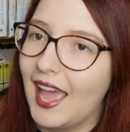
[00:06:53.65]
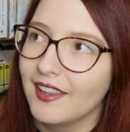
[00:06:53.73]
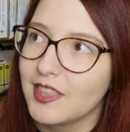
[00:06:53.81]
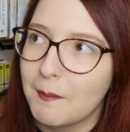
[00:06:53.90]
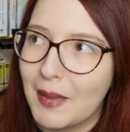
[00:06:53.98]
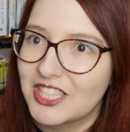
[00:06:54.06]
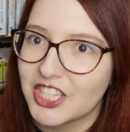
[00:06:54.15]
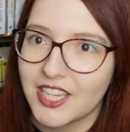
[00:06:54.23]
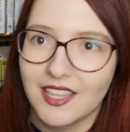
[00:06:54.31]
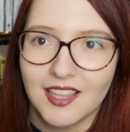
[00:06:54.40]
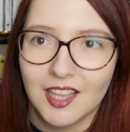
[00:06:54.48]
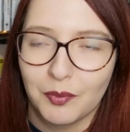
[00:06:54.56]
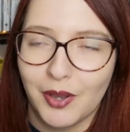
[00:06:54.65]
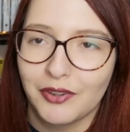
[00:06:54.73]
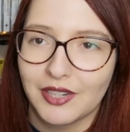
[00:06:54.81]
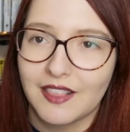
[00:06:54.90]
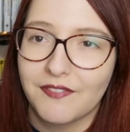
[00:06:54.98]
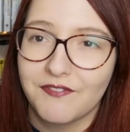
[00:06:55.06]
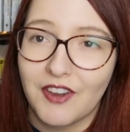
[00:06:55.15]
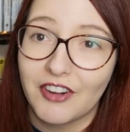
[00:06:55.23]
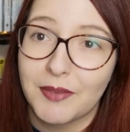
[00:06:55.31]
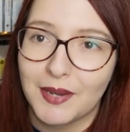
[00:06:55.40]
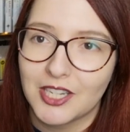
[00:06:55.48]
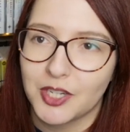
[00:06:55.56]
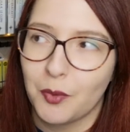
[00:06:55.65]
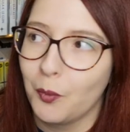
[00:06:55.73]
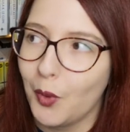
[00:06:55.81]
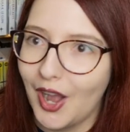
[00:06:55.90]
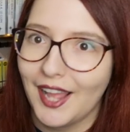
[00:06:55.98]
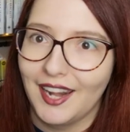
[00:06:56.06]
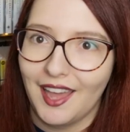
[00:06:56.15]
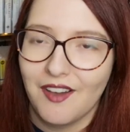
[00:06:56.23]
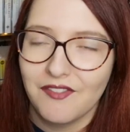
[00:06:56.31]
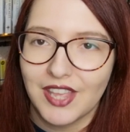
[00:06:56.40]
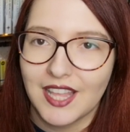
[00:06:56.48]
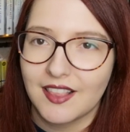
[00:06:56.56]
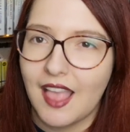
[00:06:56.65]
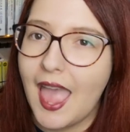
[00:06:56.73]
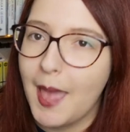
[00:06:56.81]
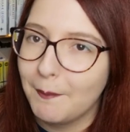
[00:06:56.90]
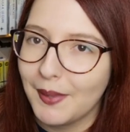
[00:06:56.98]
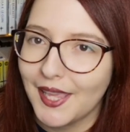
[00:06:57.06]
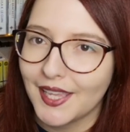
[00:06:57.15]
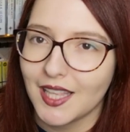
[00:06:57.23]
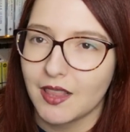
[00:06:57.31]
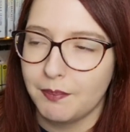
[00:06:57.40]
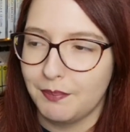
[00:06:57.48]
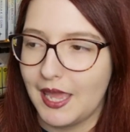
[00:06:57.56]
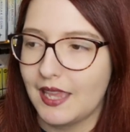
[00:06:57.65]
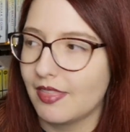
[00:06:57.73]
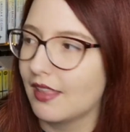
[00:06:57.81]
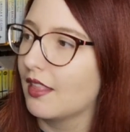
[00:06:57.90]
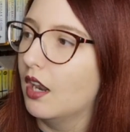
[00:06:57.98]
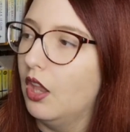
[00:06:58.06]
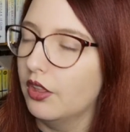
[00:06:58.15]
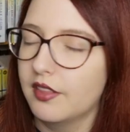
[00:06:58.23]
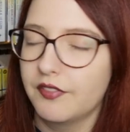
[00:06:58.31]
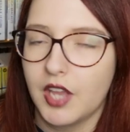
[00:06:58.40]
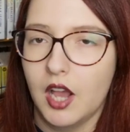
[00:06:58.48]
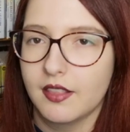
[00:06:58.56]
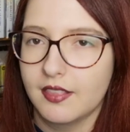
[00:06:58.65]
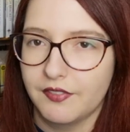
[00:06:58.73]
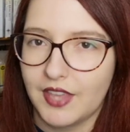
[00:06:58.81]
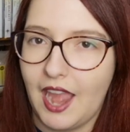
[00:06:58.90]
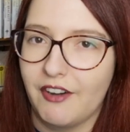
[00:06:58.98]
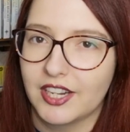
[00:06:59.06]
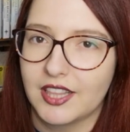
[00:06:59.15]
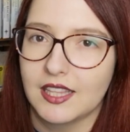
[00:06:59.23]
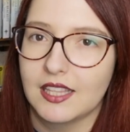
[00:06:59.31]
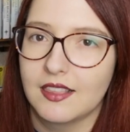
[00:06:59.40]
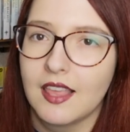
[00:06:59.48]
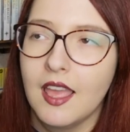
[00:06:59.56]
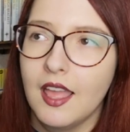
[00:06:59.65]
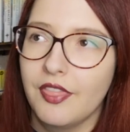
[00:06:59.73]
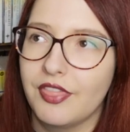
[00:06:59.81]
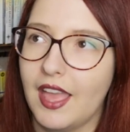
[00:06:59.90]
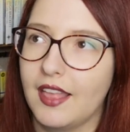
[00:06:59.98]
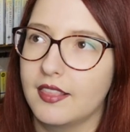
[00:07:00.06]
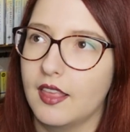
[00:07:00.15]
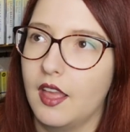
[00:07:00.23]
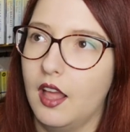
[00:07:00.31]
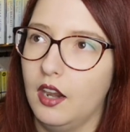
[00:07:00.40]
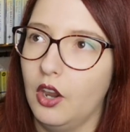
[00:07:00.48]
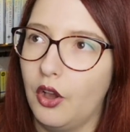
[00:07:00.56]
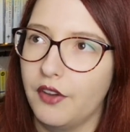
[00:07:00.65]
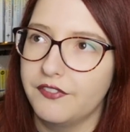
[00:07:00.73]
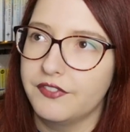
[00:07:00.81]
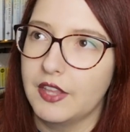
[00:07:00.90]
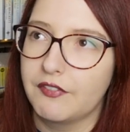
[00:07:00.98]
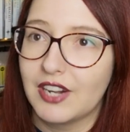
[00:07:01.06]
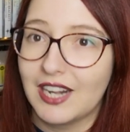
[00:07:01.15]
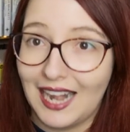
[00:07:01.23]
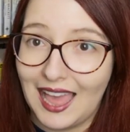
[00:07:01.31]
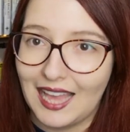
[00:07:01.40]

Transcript: and the magic in this world is very much what I love. It's epic, it's big, there's a lot of cast of characters, there's a lot of different